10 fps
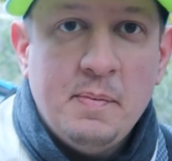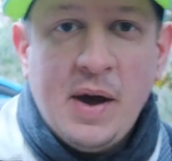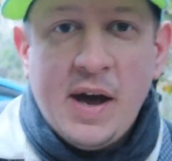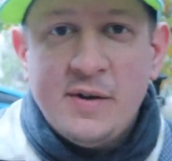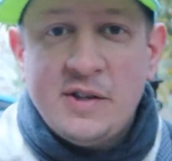
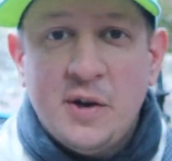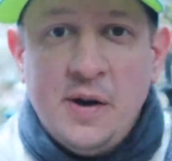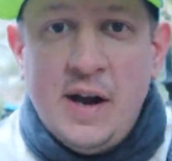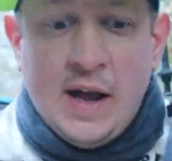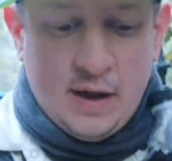Battery's
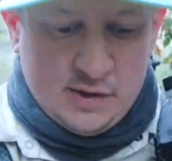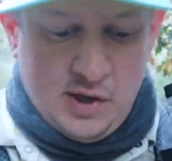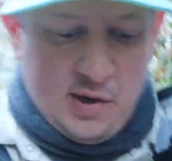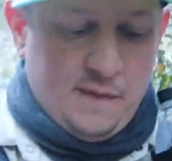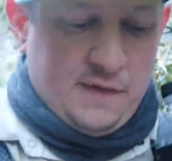going out,
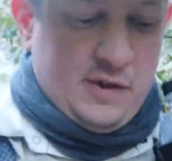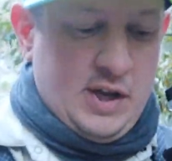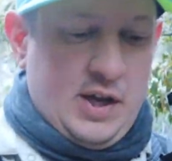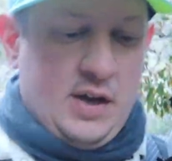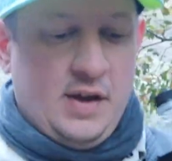so
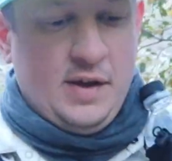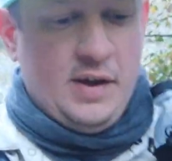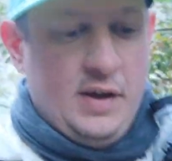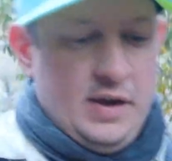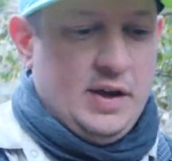hopefully
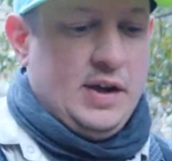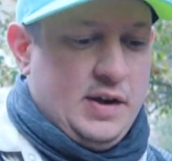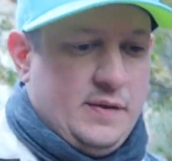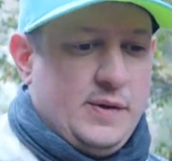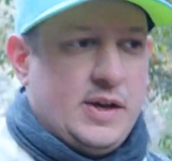
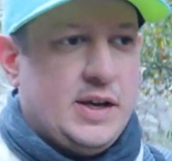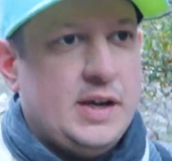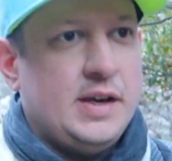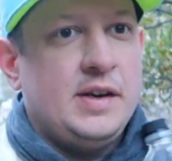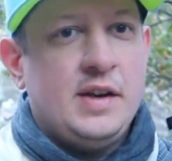we
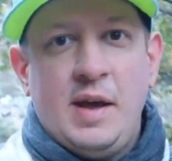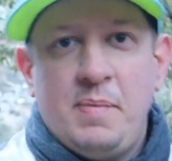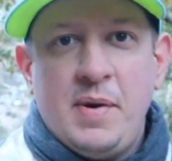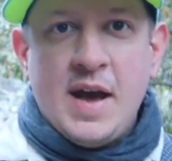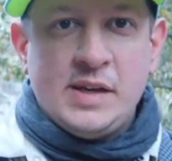can
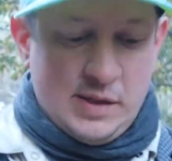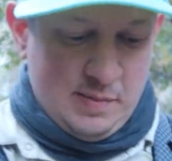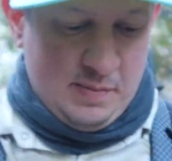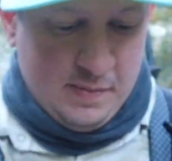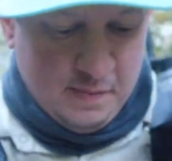get past
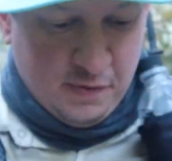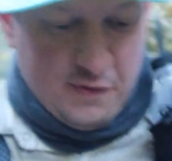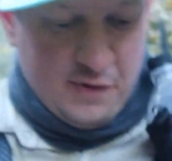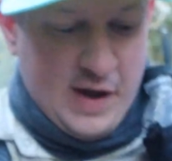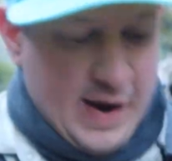them
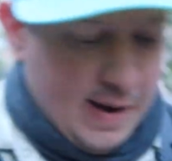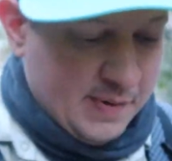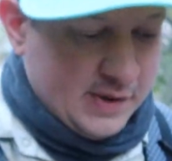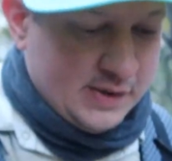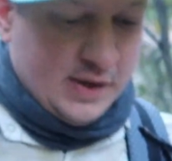before that happens.